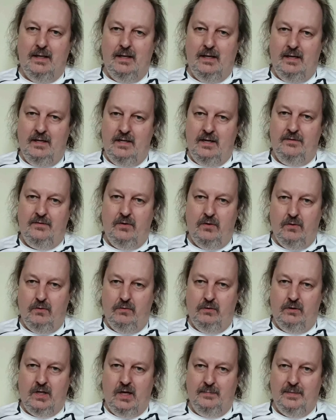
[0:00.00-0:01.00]
another haul
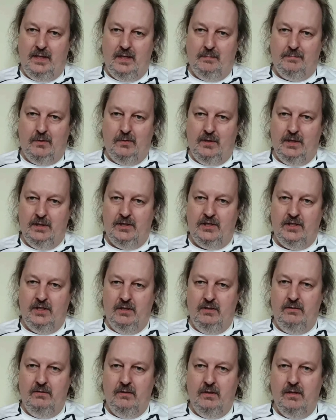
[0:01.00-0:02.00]
coming up quite
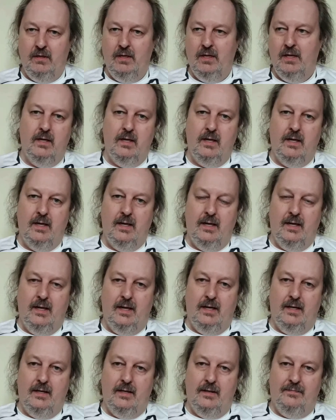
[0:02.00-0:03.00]
soon.
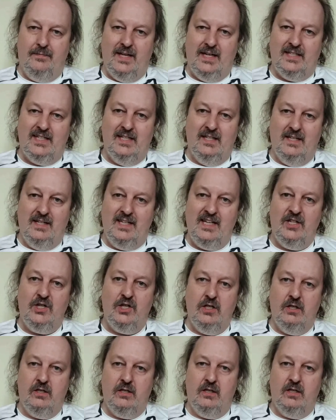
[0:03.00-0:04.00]
That's in
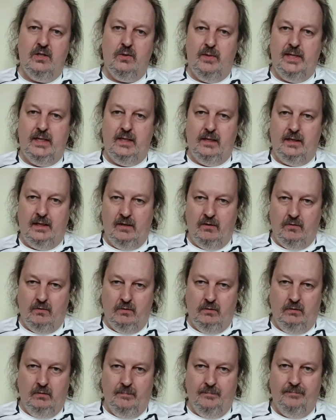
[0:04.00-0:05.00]
addition to this weekly
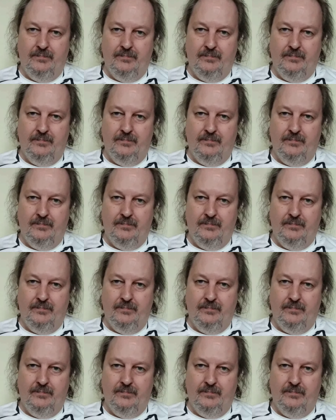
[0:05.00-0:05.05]
haul.